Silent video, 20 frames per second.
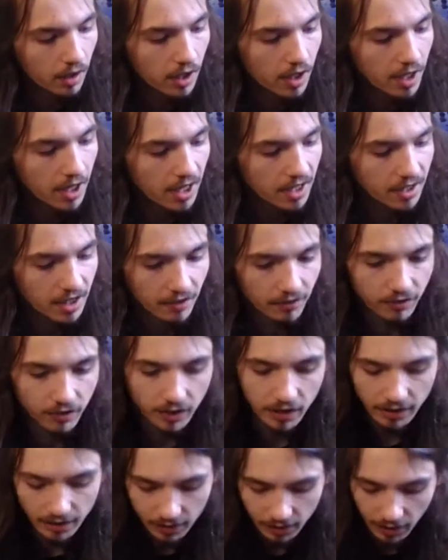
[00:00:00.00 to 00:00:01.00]
and
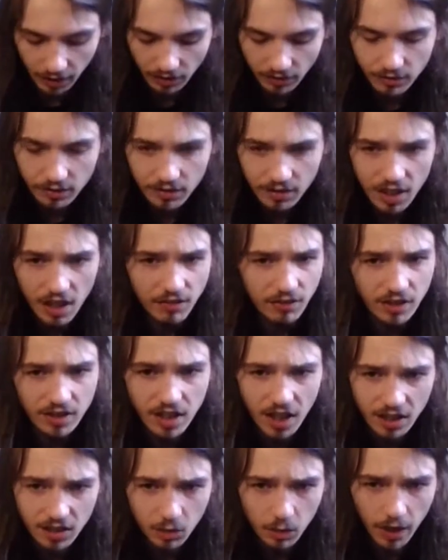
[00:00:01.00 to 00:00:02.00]
definitely
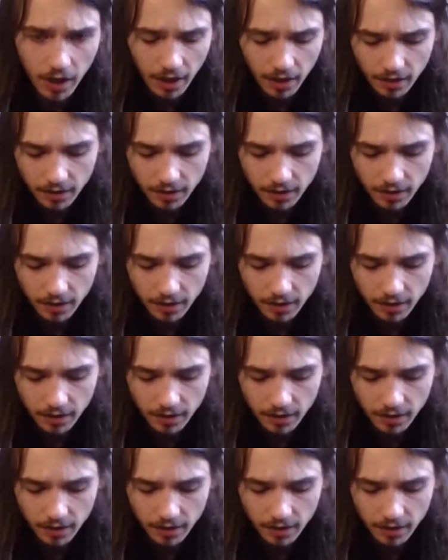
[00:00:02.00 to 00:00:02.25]
takes away.